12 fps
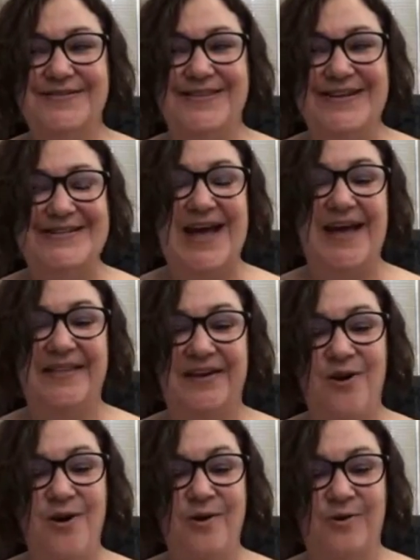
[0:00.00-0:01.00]
there's other
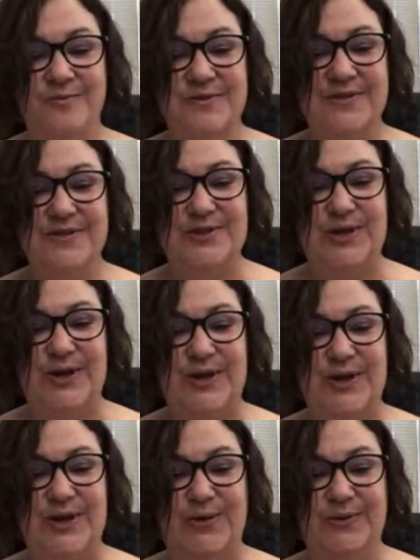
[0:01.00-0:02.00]
homes.
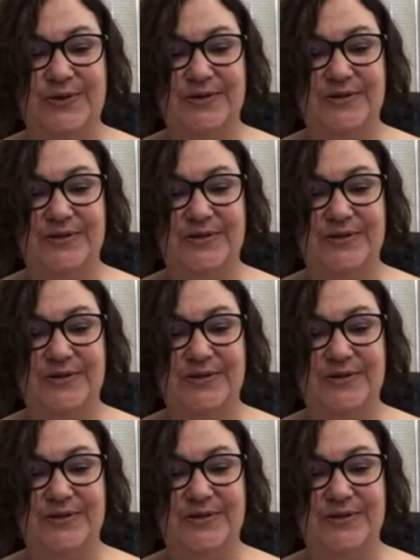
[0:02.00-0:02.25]
So